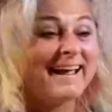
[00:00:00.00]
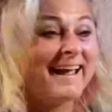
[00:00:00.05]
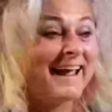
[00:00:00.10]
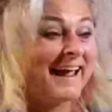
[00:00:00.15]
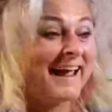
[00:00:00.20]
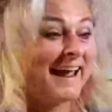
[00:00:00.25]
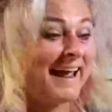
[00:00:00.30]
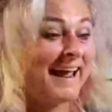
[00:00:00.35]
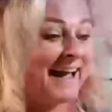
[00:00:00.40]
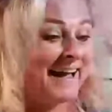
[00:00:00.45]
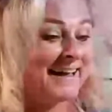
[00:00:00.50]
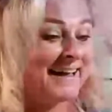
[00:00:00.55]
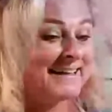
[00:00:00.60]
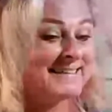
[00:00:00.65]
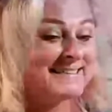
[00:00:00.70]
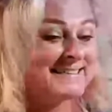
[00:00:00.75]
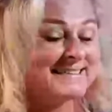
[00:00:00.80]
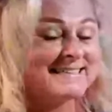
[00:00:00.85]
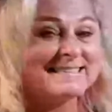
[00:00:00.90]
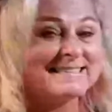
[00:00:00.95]

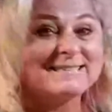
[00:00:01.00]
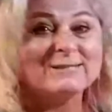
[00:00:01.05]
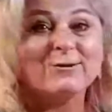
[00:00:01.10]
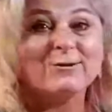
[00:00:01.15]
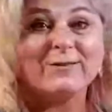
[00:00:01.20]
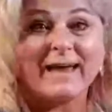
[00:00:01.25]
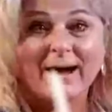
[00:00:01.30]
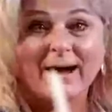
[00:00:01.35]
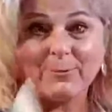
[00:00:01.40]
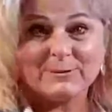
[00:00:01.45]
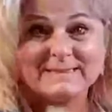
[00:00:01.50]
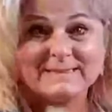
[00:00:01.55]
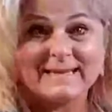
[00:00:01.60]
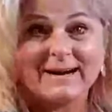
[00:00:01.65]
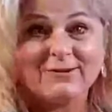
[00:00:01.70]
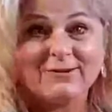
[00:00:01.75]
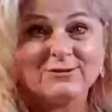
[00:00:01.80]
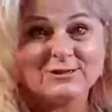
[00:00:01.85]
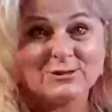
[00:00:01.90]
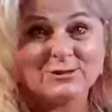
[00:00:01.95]
And so that was
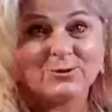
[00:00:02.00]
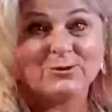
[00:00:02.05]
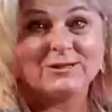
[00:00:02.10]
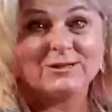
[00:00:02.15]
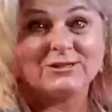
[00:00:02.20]
Arizona